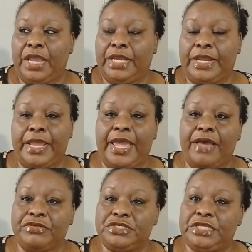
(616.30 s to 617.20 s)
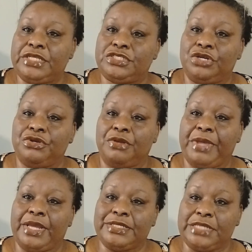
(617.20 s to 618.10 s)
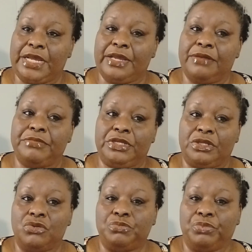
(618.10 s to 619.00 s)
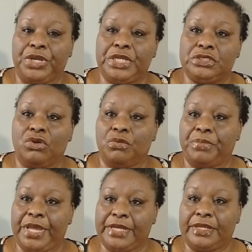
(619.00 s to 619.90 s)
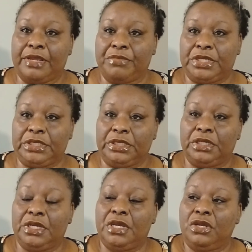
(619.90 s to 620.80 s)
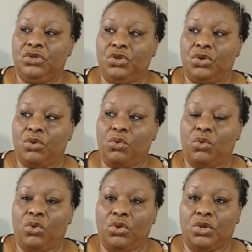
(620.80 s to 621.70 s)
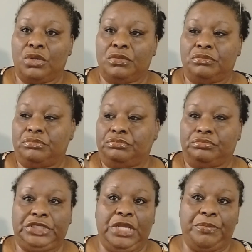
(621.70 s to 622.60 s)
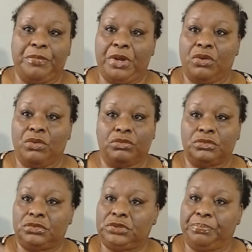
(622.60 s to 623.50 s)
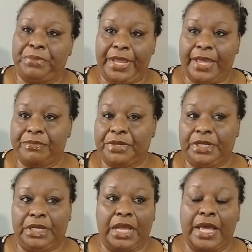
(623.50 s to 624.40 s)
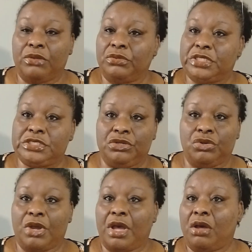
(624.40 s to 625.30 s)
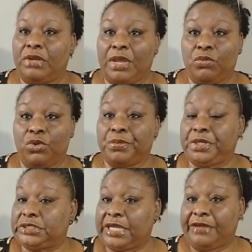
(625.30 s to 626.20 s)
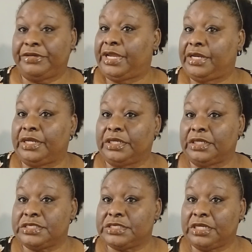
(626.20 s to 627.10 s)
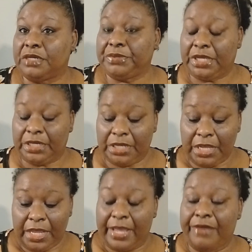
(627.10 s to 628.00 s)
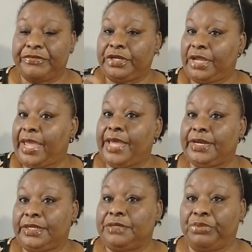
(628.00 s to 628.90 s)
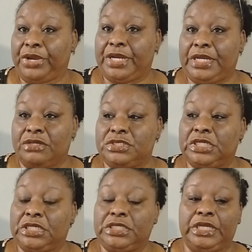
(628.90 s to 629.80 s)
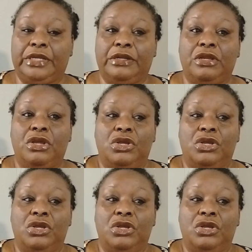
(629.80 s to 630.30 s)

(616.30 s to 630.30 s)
and they have a certain amount of time that those brands are going to pay out that money, or keep them on to pay out money. I don't necessarily know how all that works because I haven't had none of that set up yet. I haven't had any brand deals done yet,